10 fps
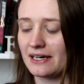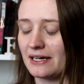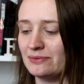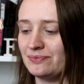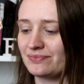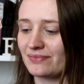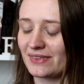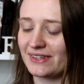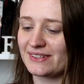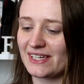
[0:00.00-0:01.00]

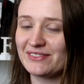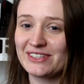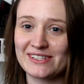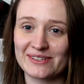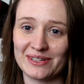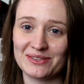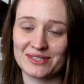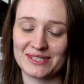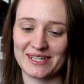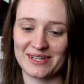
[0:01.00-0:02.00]
San Marino is quite
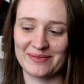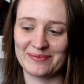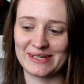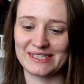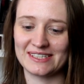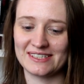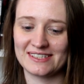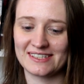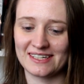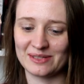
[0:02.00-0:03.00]
interesting
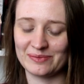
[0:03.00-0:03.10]
because